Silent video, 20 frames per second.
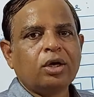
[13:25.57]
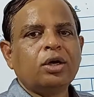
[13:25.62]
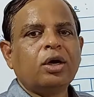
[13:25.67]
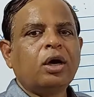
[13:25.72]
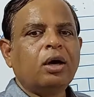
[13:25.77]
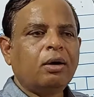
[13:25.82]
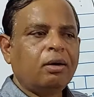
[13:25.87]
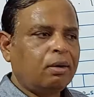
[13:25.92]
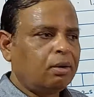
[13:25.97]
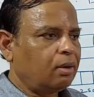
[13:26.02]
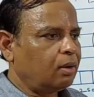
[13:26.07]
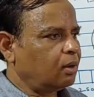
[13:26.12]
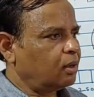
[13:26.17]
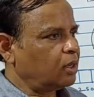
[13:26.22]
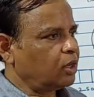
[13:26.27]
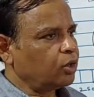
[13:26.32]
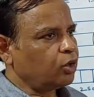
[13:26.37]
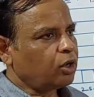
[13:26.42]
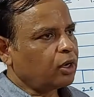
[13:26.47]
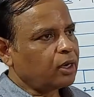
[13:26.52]

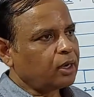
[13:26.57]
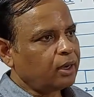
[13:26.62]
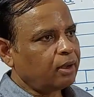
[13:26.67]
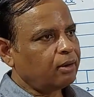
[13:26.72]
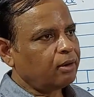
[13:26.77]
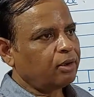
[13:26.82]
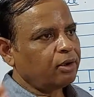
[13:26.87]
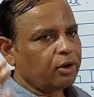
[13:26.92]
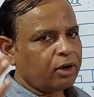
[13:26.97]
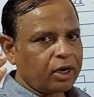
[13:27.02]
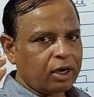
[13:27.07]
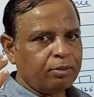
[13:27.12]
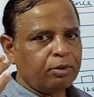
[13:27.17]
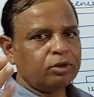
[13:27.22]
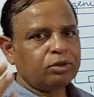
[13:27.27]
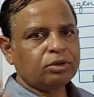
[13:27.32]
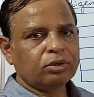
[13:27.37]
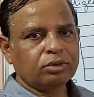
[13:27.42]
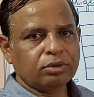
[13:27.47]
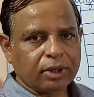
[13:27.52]
you are able
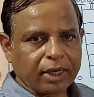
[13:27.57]
to